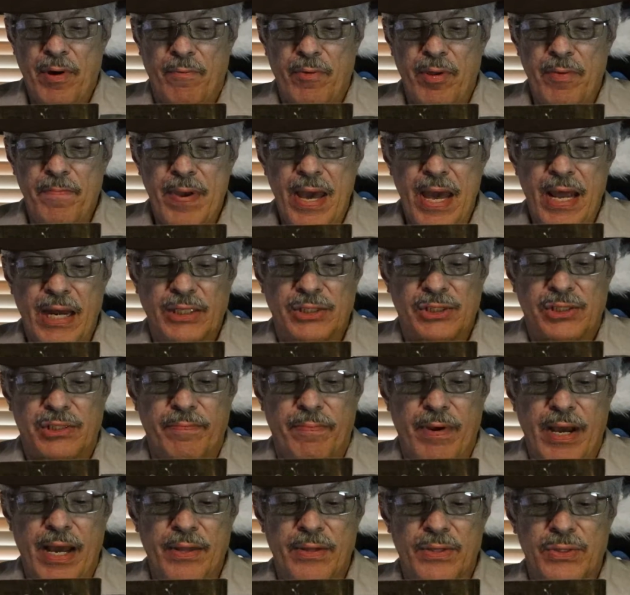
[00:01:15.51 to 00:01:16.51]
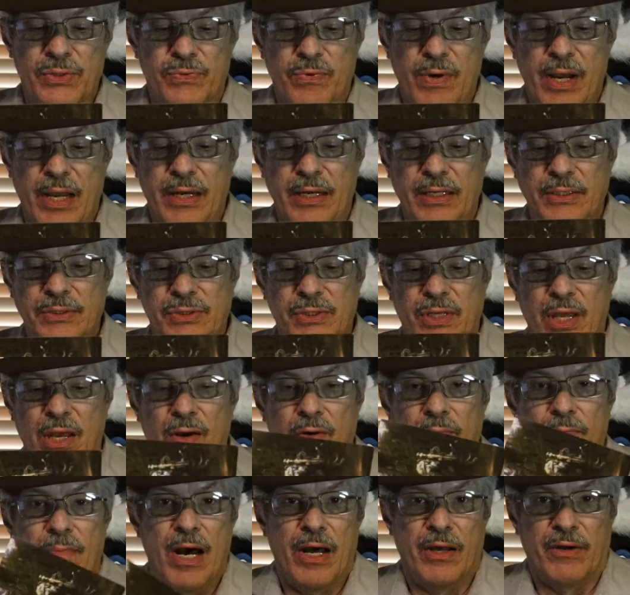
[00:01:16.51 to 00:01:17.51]
but we managed to buy this reckoning
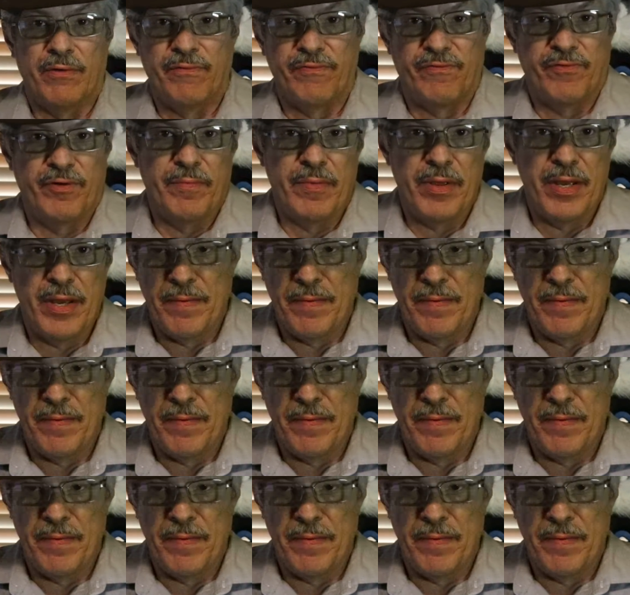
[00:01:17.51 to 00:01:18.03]
scale model from